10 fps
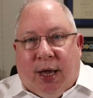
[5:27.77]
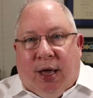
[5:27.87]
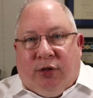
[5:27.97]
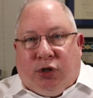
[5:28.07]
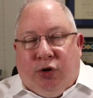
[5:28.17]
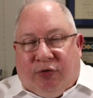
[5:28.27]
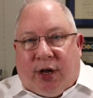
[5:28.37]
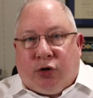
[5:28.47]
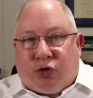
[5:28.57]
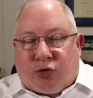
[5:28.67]
that you've
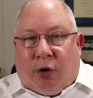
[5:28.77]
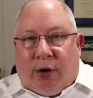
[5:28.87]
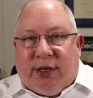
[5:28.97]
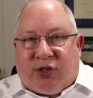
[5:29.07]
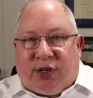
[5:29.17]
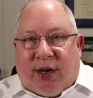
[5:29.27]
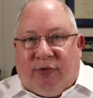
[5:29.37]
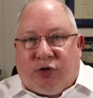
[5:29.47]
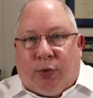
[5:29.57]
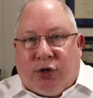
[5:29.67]
got a strong
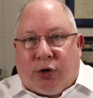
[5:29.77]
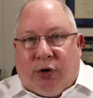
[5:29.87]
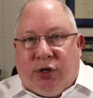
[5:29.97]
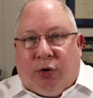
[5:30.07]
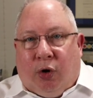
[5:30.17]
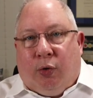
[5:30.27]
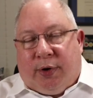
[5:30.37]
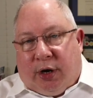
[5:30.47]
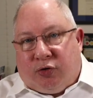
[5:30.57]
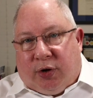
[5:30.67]
incentive to return to your home
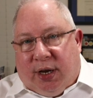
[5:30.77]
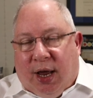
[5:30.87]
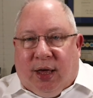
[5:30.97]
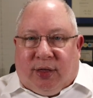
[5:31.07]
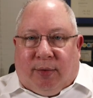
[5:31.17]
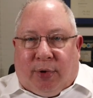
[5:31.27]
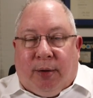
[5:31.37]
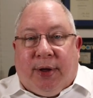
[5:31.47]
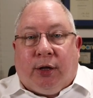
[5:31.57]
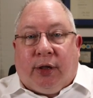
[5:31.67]
country. That
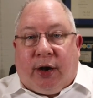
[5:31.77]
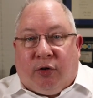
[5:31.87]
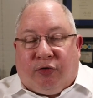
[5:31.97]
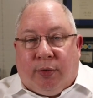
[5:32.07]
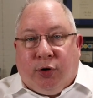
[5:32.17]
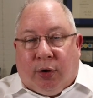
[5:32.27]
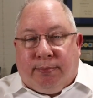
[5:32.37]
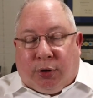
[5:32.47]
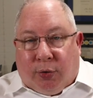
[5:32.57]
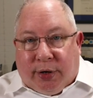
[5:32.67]
might be a letter from your
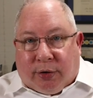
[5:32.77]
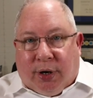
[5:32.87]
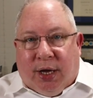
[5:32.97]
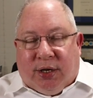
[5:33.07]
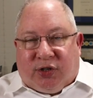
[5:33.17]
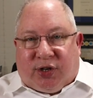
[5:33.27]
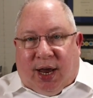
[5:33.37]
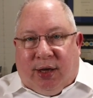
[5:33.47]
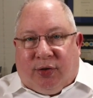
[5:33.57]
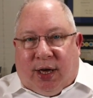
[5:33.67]
employer
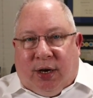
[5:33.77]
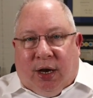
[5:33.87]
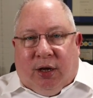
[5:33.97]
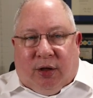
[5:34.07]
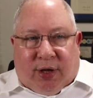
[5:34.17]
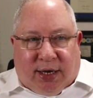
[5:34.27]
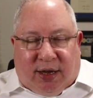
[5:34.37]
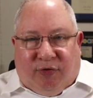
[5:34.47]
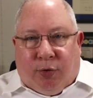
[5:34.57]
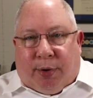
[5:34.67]
saying that they
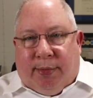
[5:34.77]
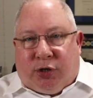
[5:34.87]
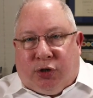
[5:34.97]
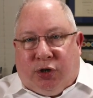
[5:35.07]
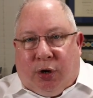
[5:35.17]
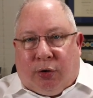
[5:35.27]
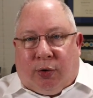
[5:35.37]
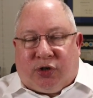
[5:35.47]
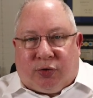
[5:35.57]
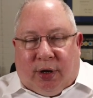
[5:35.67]
give you permission to go to
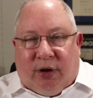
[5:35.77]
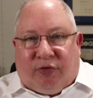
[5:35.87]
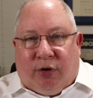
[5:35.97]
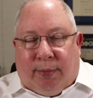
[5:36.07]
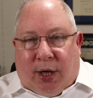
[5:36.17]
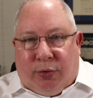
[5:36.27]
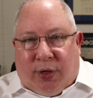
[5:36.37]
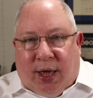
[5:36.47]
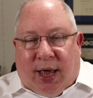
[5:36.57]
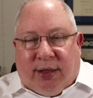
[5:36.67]
Australia for a
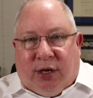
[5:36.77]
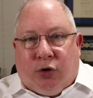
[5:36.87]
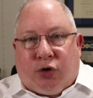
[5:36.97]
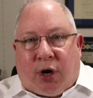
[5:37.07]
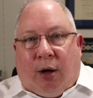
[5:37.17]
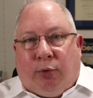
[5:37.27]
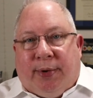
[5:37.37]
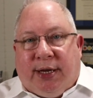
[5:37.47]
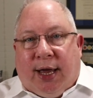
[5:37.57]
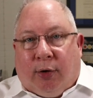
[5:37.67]
month and that your job will
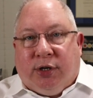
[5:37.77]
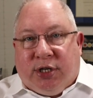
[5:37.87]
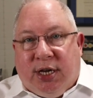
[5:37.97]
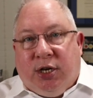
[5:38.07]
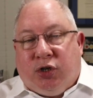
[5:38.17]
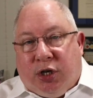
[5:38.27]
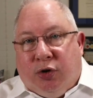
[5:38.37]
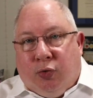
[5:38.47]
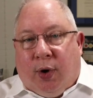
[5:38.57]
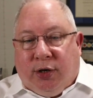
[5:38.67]
be guaranteed to
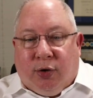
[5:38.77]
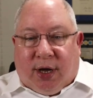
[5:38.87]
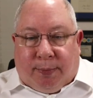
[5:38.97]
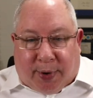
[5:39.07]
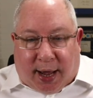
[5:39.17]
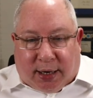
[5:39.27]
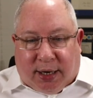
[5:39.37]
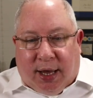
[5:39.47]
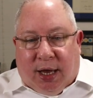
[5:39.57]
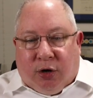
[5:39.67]
you when you get back.
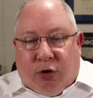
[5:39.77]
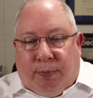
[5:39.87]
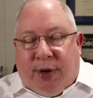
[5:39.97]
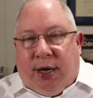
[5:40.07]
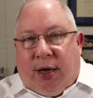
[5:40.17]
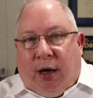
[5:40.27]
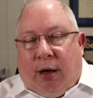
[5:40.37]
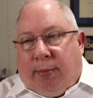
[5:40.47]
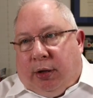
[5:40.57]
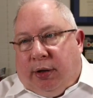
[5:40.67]
Could be
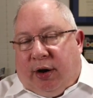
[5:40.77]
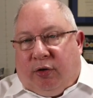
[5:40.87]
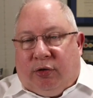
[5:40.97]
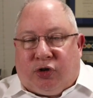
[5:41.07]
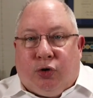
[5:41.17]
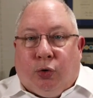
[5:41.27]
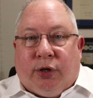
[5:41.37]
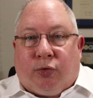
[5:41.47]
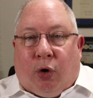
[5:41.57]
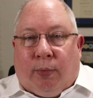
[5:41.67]
a letter, school
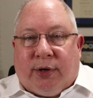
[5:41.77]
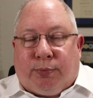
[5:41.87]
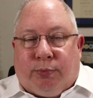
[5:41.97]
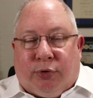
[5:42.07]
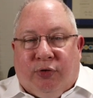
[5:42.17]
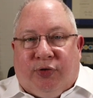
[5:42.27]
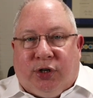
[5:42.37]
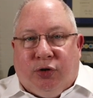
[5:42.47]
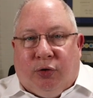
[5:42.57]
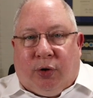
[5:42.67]
enrollment, proof
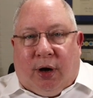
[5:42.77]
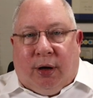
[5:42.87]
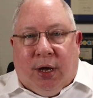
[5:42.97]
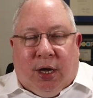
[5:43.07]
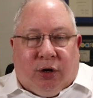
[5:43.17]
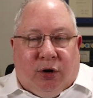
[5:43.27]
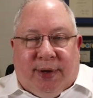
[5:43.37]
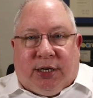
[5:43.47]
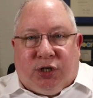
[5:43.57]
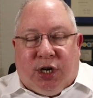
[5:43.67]
that you're going to
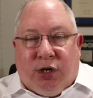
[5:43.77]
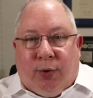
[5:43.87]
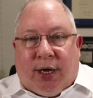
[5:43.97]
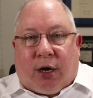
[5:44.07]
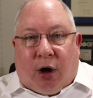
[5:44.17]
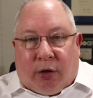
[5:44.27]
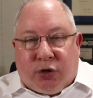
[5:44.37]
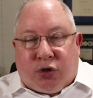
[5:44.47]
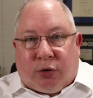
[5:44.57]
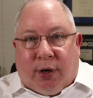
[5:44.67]
be continuing a
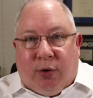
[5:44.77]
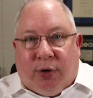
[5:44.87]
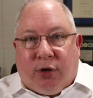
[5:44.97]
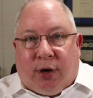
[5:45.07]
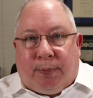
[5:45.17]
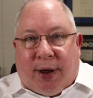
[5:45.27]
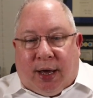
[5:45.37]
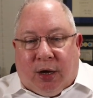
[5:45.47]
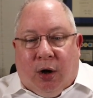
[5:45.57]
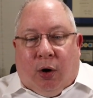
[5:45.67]
college degree when you get
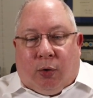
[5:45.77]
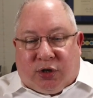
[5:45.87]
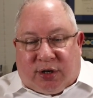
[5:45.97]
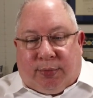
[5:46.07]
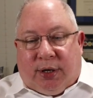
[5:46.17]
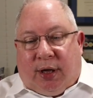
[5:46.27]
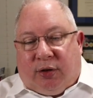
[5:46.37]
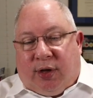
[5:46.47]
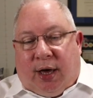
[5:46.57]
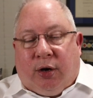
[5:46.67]
back, or something
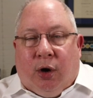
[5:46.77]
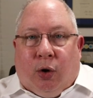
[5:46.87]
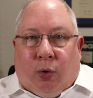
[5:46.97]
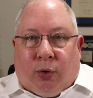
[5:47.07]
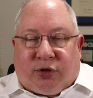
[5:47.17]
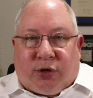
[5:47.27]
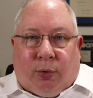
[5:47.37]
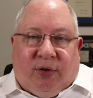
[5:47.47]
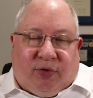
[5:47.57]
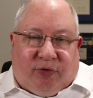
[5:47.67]
like that.
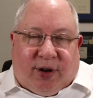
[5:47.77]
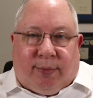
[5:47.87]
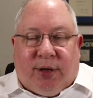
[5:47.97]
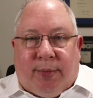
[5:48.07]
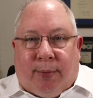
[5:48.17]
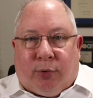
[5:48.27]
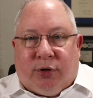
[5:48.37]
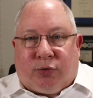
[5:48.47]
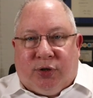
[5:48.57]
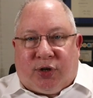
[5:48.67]
Also, if a family member
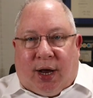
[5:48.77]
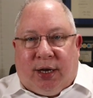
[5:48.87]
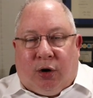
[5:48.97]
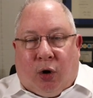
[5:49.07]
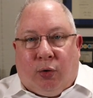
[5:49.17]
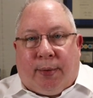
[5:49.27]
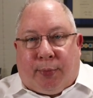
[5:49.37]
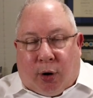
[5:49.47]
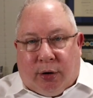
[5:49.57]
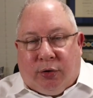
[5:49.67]
is residing at home, a
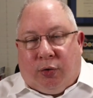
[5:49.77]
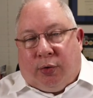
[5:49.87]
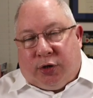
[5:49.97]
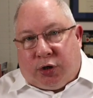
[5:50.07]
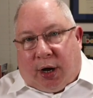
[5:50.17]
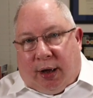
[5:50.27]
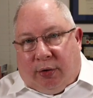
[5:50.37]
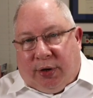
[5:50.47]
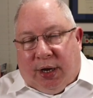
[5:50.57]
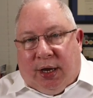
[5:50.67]
partner or a
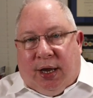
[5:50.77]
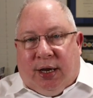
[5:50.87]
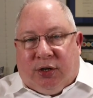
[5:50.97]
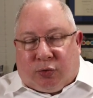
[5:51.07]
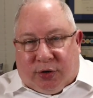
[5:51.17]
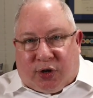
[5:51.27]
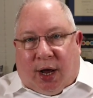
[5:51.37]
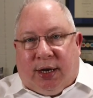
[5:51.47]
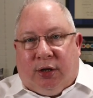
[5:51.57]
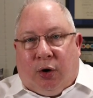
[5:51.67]
child is
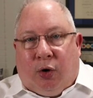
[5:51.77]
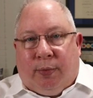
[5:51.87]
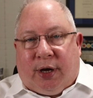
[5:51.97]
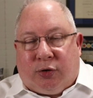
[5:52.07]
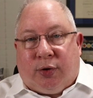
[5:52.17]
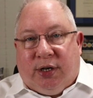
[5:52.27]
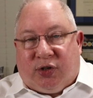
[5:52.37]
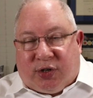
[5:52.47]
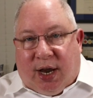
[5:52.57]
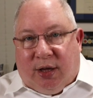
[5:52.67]
residing in the home country and
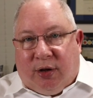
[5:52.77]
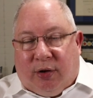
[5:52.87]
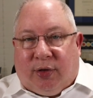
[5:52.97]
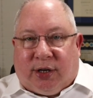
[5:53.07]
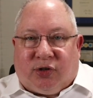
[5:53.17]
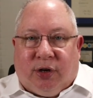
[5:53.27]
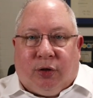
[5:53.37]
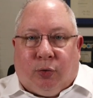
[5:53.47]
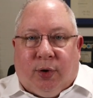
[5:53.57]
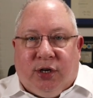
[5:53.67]
staying there, that's
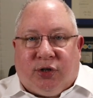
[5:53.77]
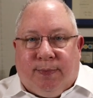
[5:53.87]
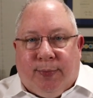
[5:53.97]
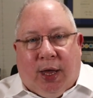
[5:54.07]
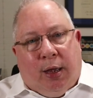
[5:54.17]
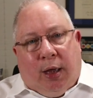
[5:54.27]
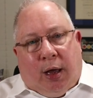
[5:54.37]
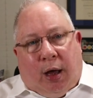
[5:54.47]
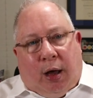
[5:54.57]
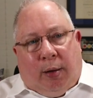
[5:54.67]
another reason.
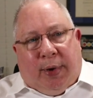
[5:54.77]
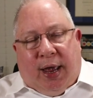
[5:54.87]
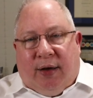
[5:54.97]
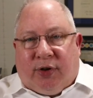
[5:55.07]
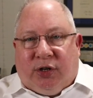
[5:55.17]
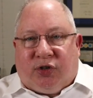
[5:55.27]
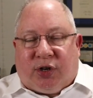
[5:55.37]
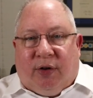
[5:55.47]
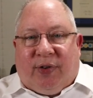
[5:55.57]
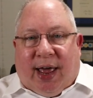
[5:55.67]
Evidence
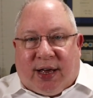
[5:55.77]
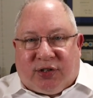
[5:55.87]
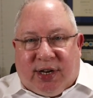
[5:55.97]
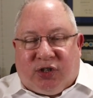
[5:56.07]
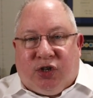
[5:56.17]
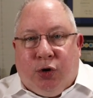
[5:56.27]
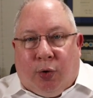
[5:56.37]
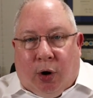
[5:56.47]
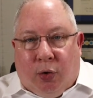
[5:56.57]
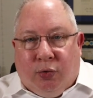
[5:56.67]
of assets you
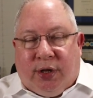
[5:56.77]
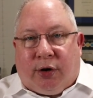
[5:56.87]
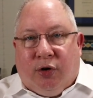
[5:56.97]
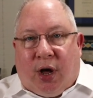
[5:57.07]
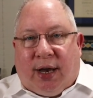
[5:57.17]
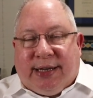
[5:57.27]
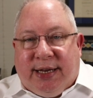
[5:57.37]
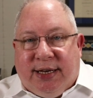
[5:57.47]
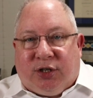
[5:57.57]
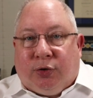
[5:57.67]
own that are not
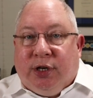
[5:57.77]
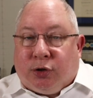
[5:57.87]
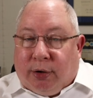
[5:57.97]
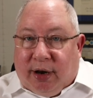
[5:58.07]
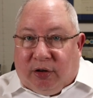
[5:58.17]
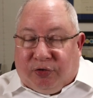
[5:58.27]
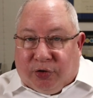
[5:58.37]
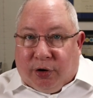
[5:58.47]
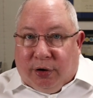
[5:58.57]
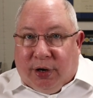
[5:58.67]
easily
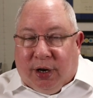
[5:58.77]
transferred,